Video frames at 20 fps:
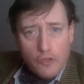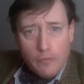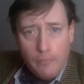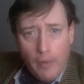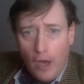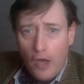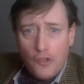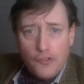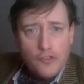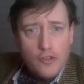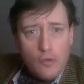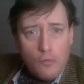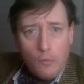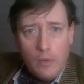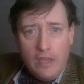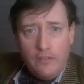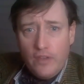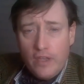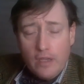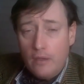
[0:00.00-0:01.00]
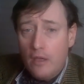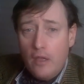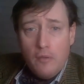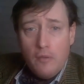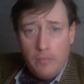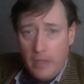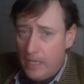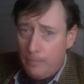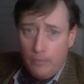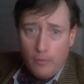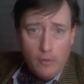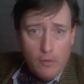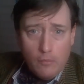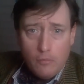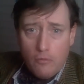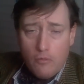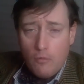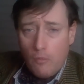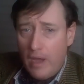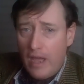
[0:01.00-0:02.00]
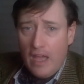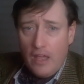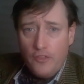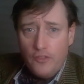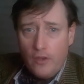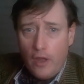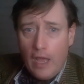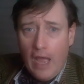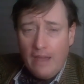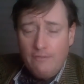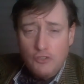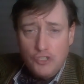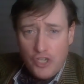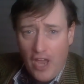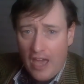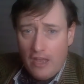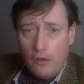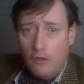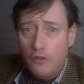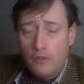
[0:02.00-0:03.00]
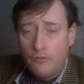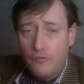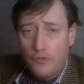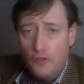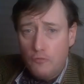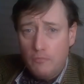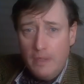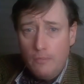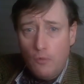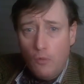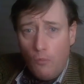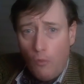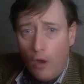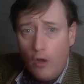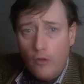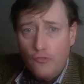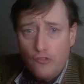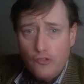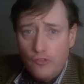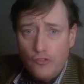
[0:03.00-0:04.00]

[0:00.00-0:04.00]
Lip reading: The basket weaving people were aware that I have a channel that a few people watch,